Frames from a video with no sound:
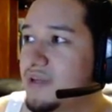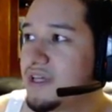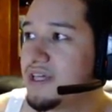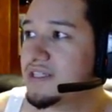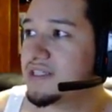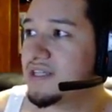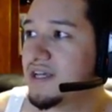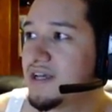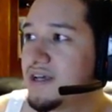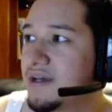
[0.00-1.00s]

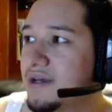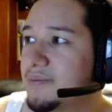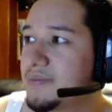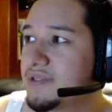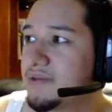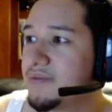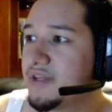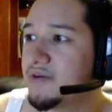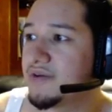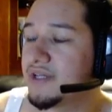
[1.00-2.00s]
except
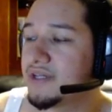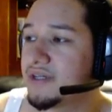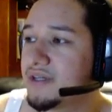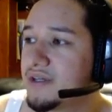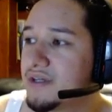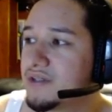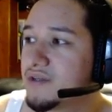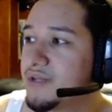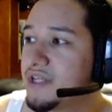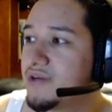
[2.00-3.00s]
Meteor Rain. So
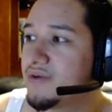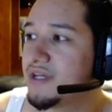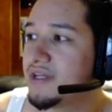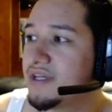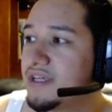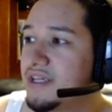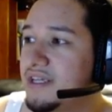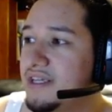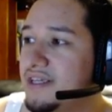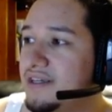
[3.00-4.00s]
Meteor Rain,
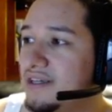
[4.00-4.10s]
EE,